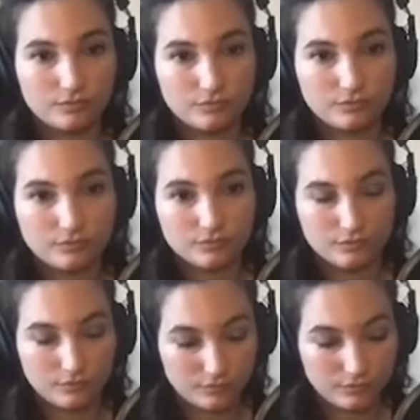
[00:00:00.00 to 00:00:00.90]

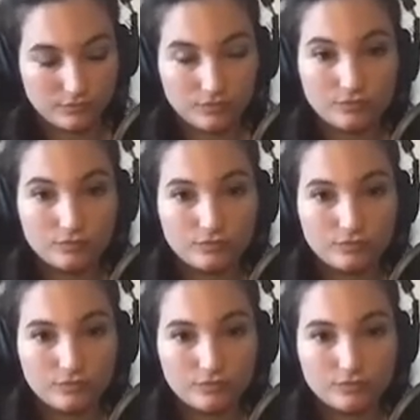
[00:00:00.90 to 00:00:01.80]

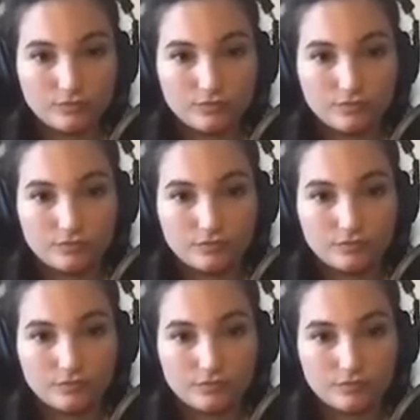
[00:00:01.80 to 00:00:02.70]

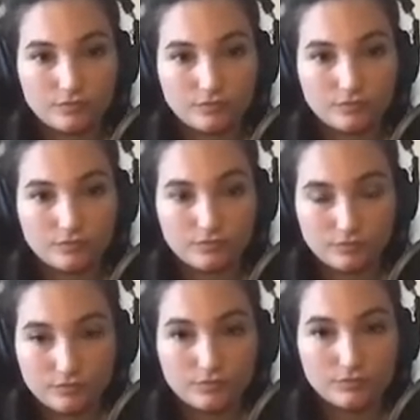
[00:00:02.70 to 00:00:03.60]

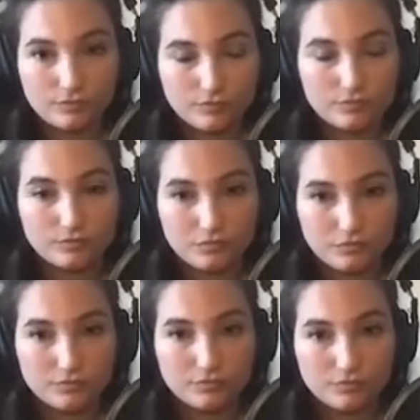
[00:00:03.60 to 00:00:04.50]

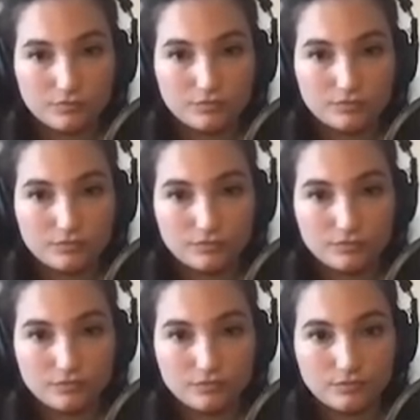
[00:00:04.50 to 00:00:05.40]

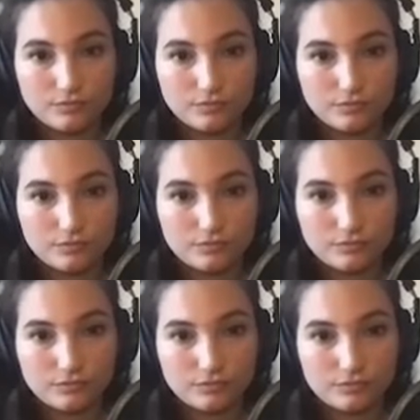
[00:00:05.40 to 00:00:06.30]

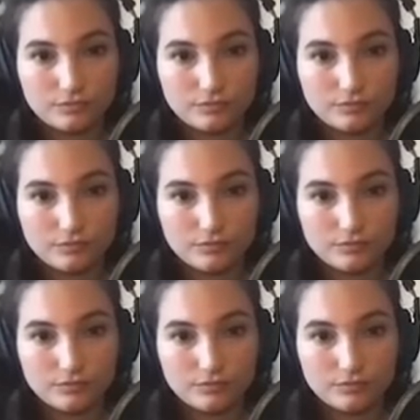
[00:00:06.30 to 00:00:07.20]

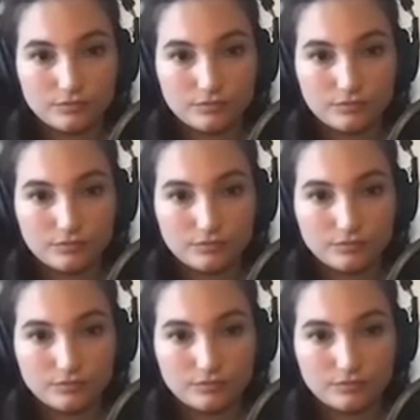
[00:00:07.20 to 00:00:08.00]
This person isn't speaking.